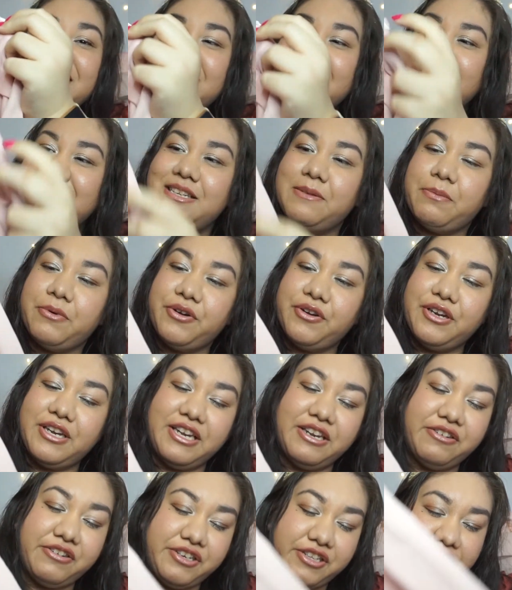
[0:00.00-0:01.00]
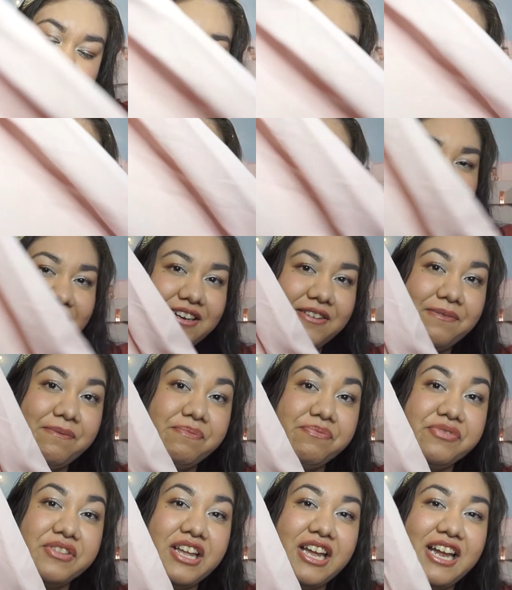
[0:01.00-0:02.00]
a zipper here to the side.
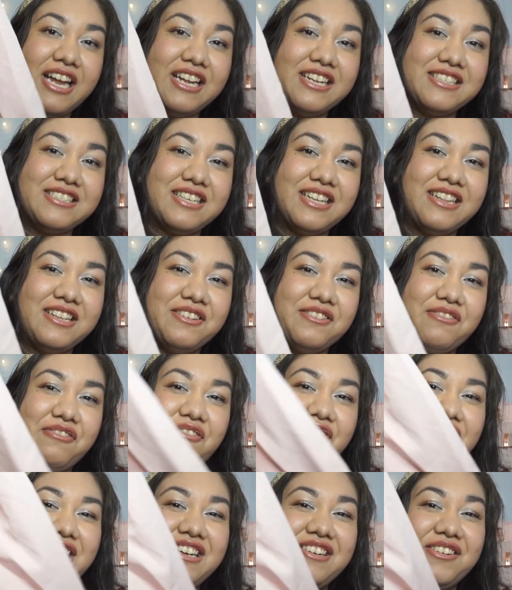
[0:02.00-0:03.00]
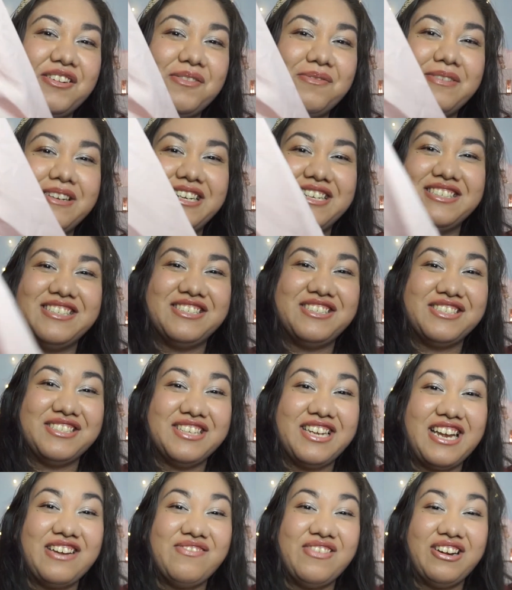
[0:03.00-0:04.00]
It's a little wrinkled because it just
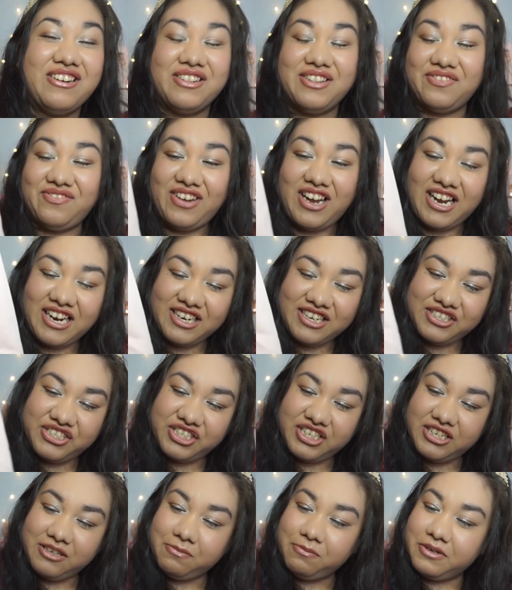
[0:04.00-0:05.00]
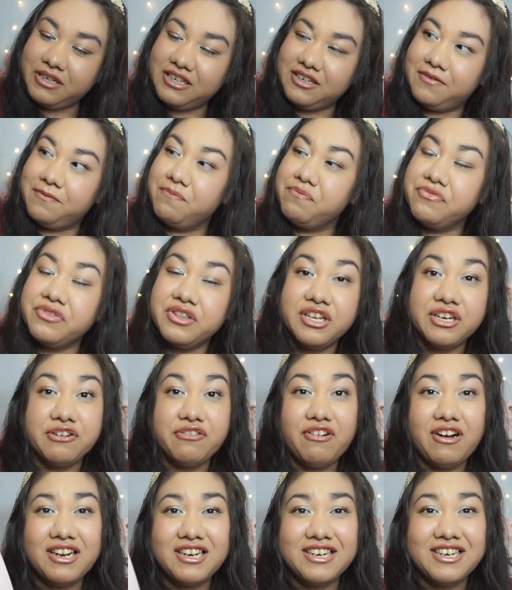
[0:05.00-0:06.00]
came out of the packaging, but
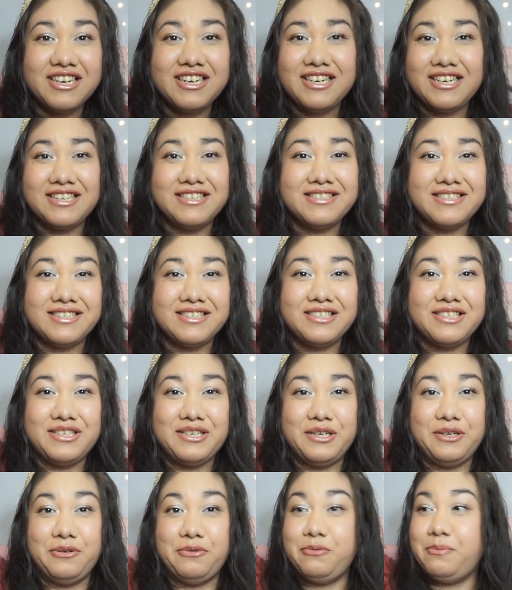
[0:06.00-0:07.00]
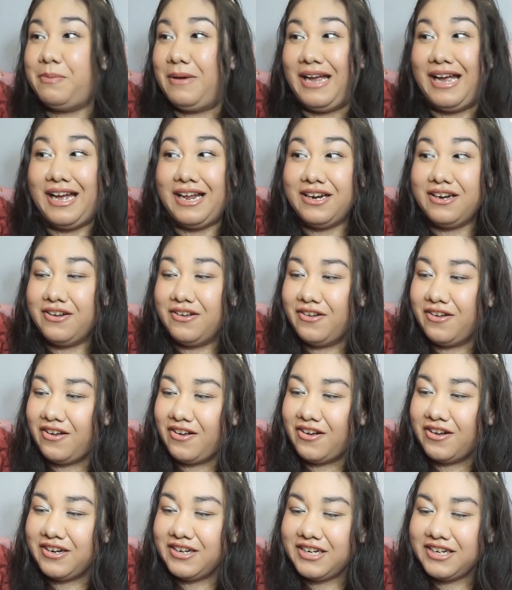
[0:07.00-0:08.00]
quality isn't too bad
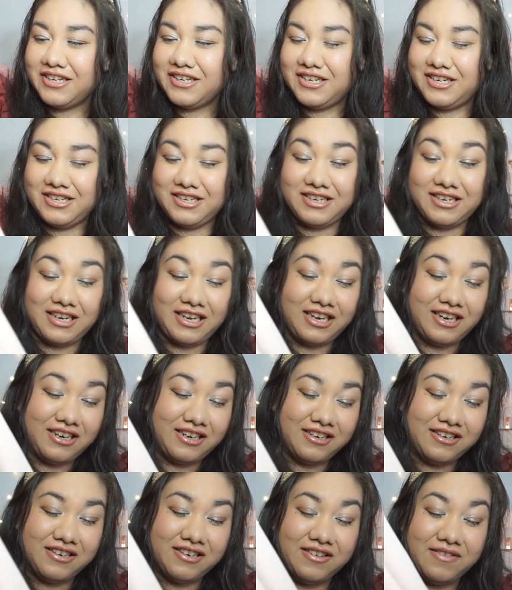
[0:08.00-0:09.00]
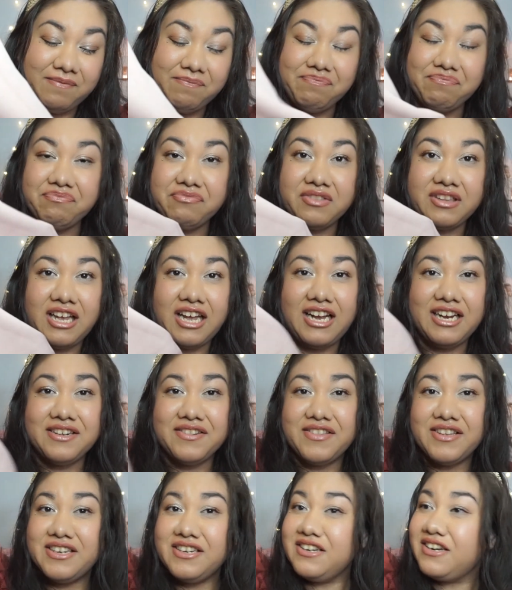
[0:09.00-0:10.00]
on it, and I
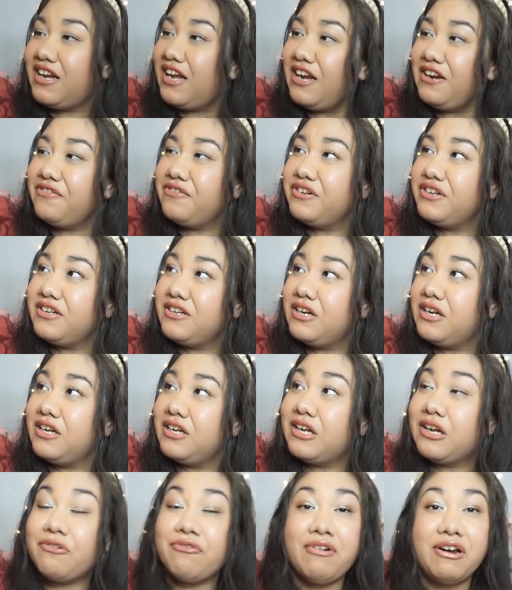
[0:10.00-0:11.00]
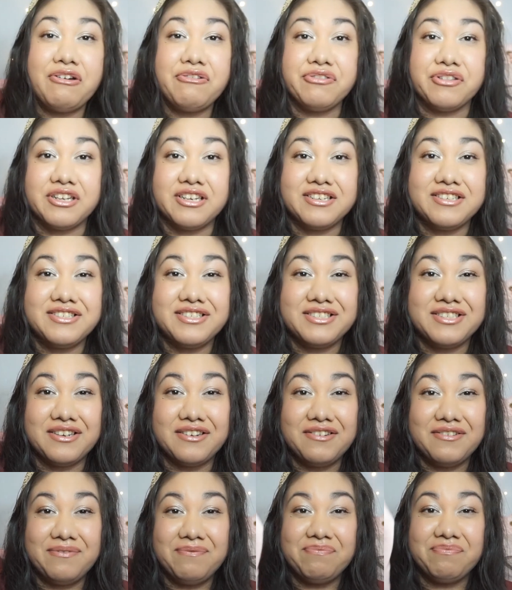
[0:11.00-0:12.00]
think I would wear this.
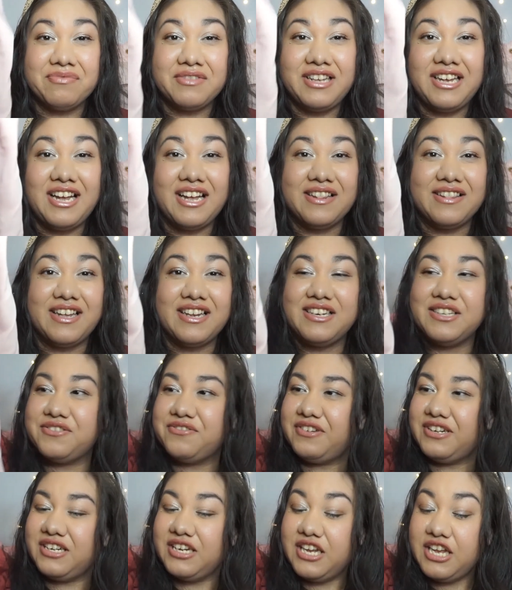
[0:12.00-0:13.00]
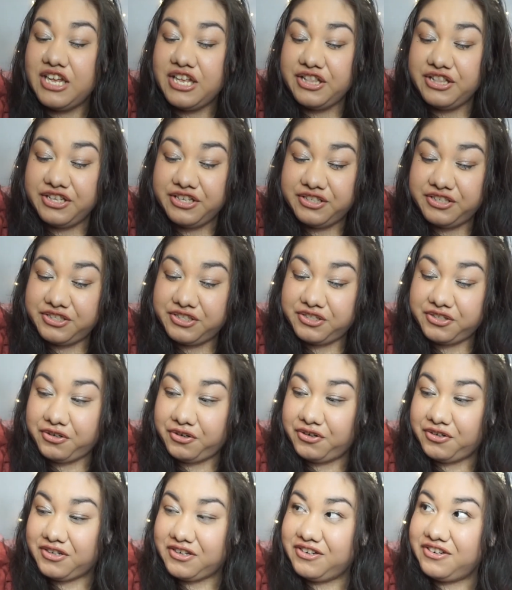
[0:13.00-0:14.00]
So yeah, that is what the
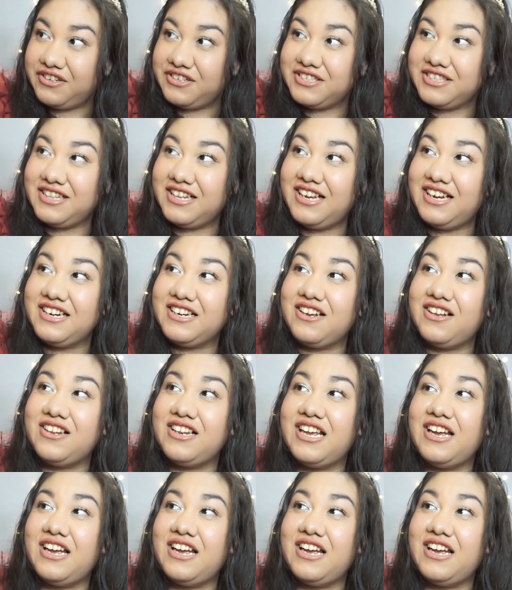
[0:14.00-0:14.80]
skirt looks like. I'll